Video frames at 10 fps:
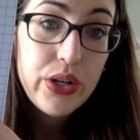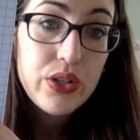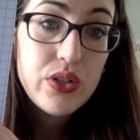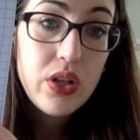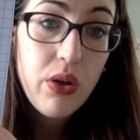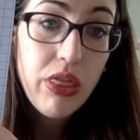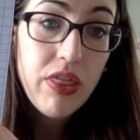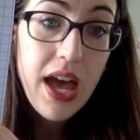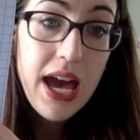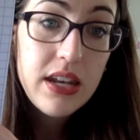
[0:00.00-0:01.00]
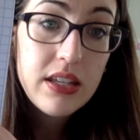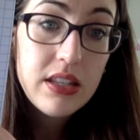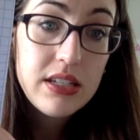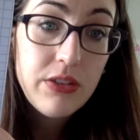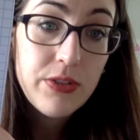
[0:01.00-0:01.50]
So that
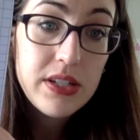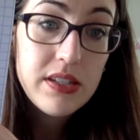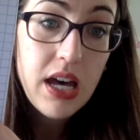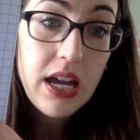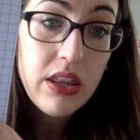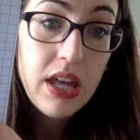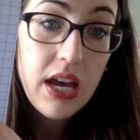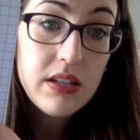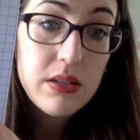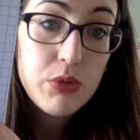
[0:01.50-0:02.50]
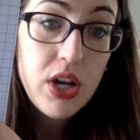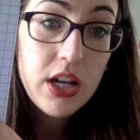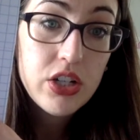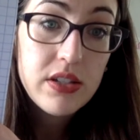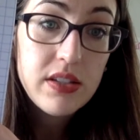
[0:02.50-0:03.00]
difference sign, that
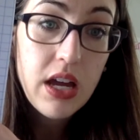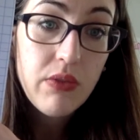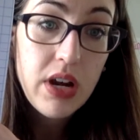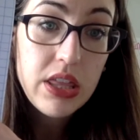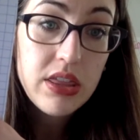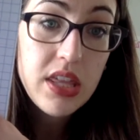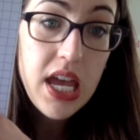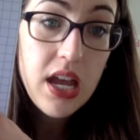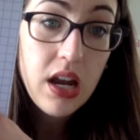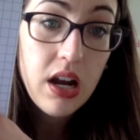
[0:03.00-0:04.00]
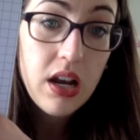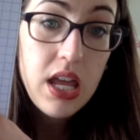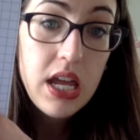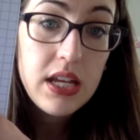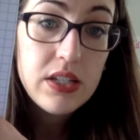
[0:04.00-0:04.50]
subtraction sign right there
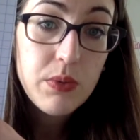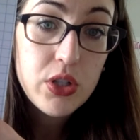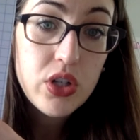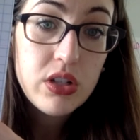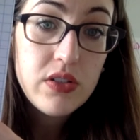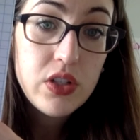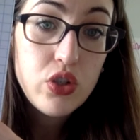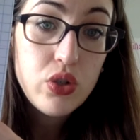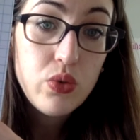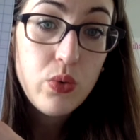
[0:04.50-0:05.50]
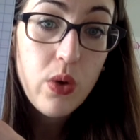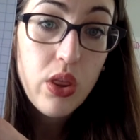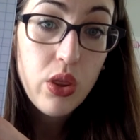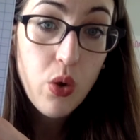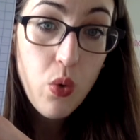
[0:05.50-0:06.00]
is what turns into
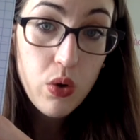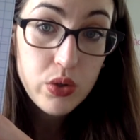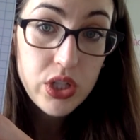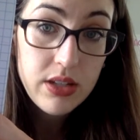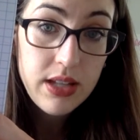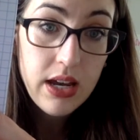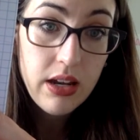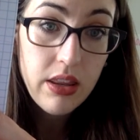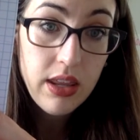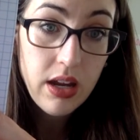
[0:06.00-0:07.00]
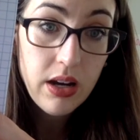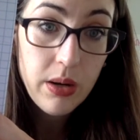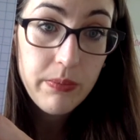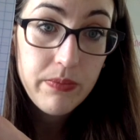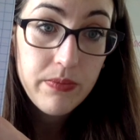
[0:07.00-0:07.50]
the quotient line there.
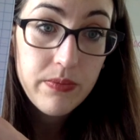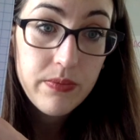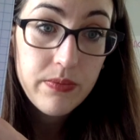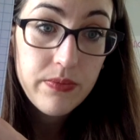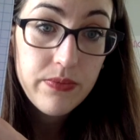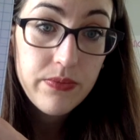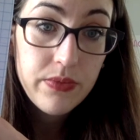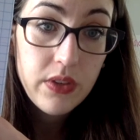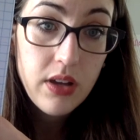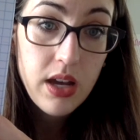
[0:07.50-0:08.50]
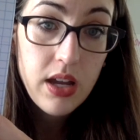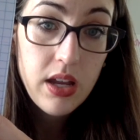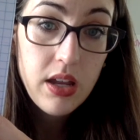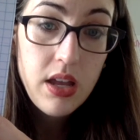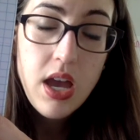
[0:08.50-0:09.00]
Okay,
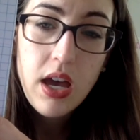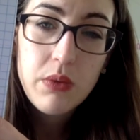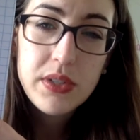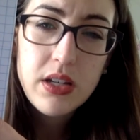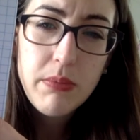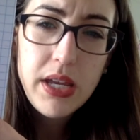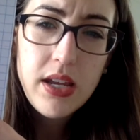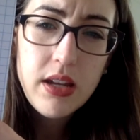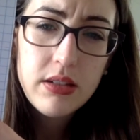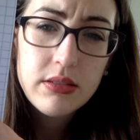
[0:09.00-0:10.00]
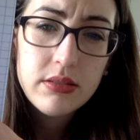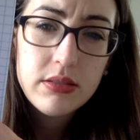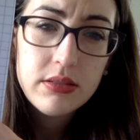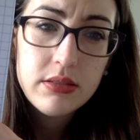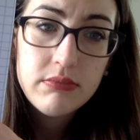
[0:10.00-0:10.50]
and what's our b?
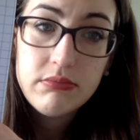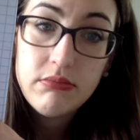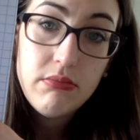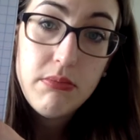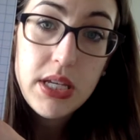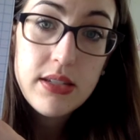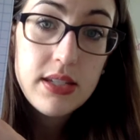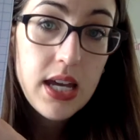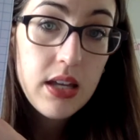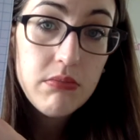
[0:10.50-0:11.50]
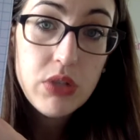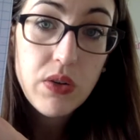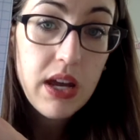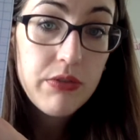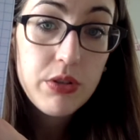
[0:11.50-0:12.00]
b is 10,
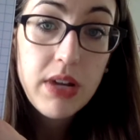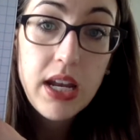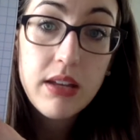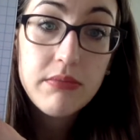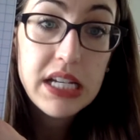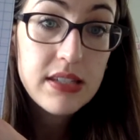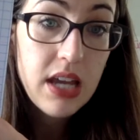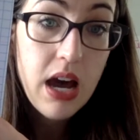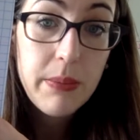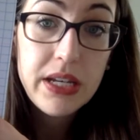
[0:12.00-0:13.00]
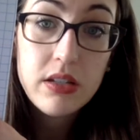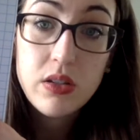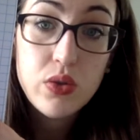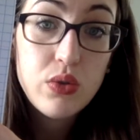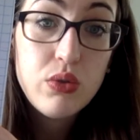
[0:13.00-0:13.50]
don't have to write it. It's common, it's
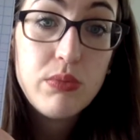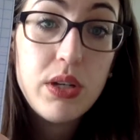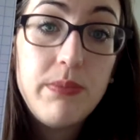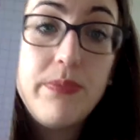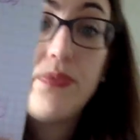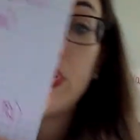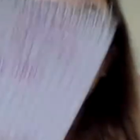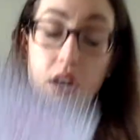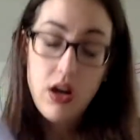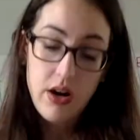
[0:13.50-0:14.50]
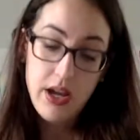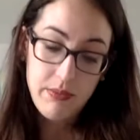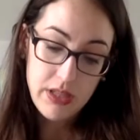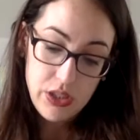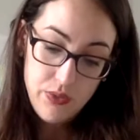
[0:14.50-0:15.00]
assumed. All right,
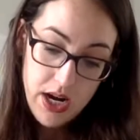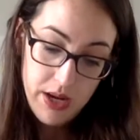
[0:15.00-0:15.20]
let's write